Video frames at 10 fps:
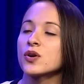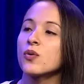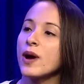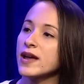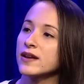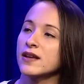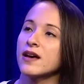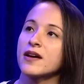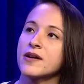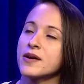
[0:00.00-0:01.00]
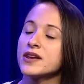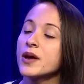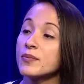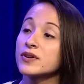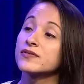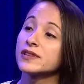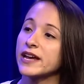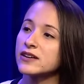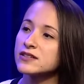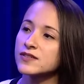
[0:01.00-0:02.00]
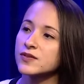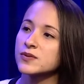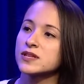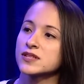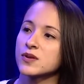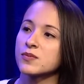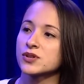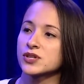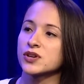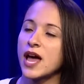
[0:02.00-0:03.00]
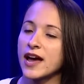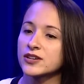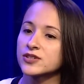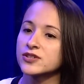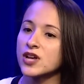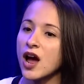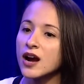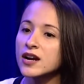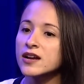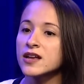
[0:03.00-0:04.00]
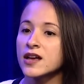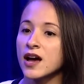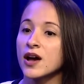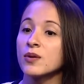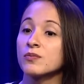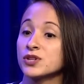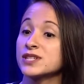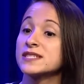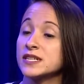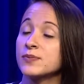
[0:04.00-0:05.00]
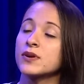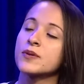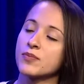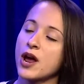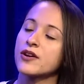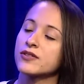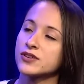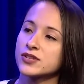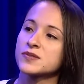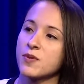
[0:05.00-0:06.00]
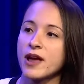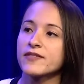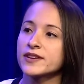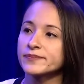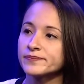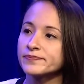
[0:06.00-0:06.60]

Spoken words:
quite a number of layers of who these commercial actors are, which is deeper and broader than just private.